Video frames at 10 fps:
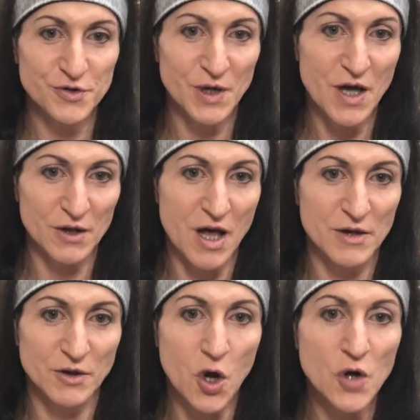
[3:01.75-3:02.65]
a
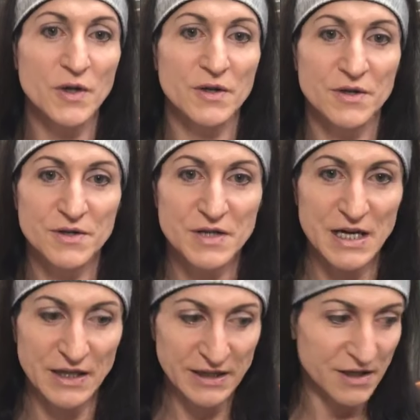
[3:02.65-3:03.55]
long,
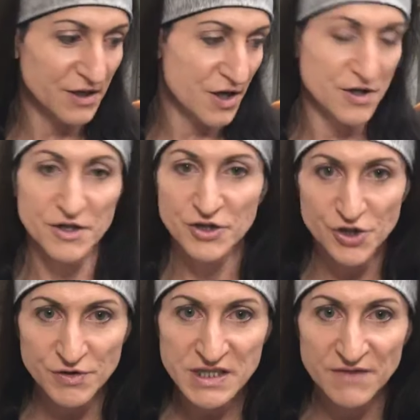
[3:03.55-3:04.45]
like an
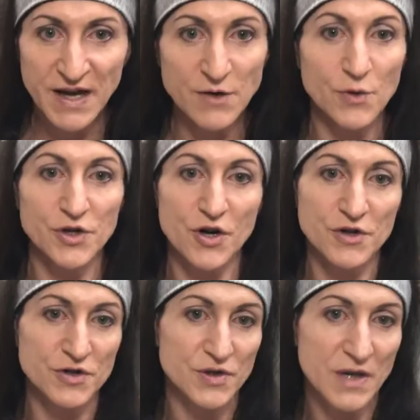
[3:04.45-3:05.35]
endurance event, or you go to
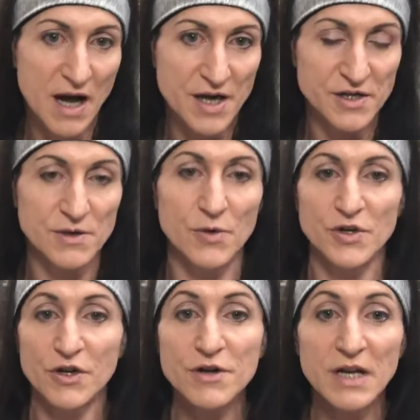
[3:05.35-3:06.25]
do your cardio, or you
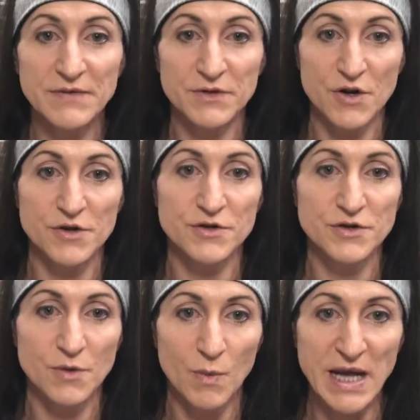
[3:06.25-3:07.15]
even go to do
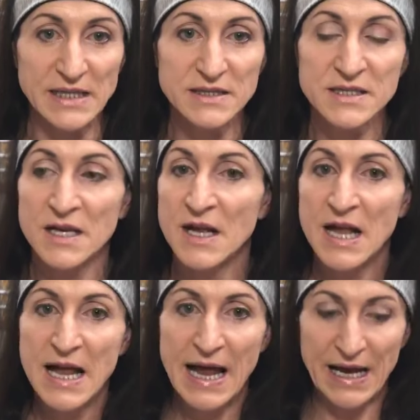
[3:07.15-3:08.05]
your weights,
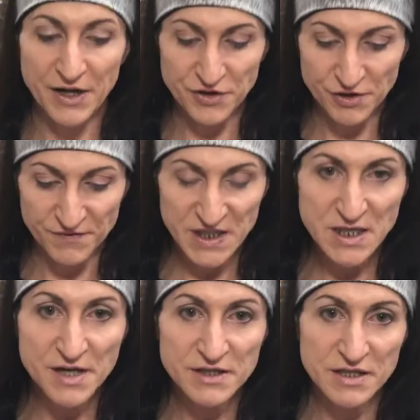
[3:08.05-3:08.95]
and you've
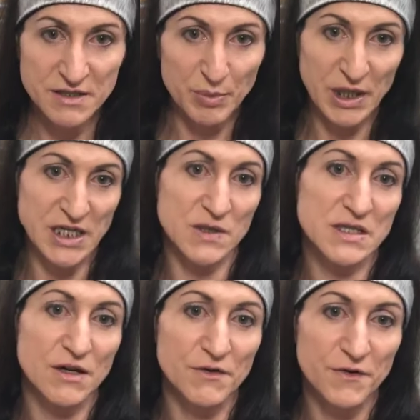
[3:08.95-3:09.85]
decided to deplete
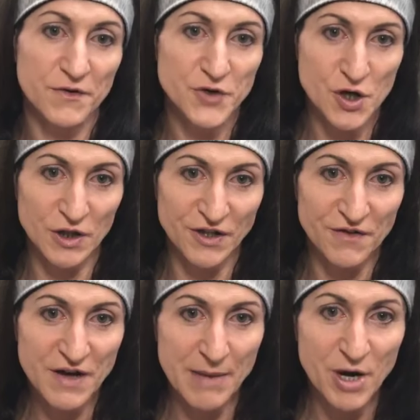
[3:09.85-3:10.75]
yourself totally of
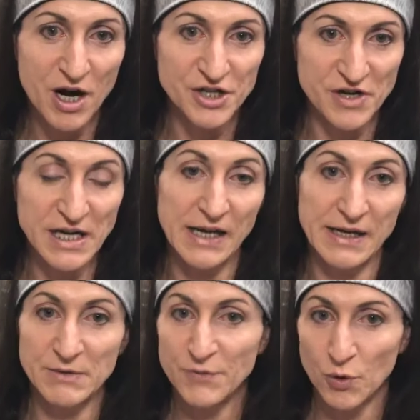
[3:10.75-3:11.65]
carbohydrate. And now
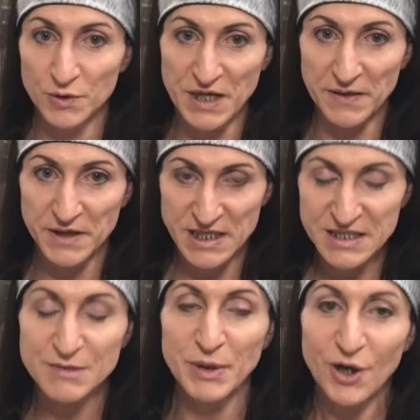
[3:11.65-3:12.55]
we've all done
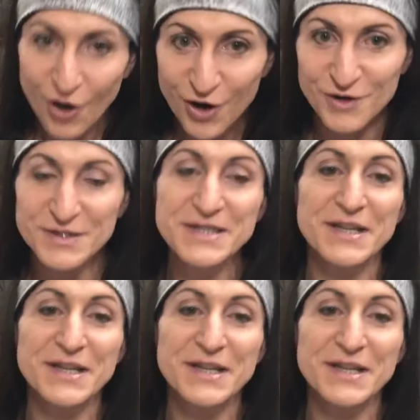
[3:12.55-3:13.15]
this because